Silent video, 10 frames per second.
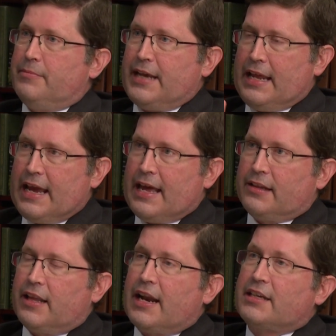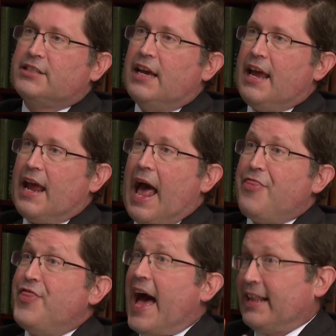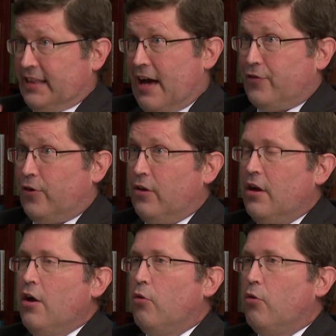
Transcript: data analytics at that level.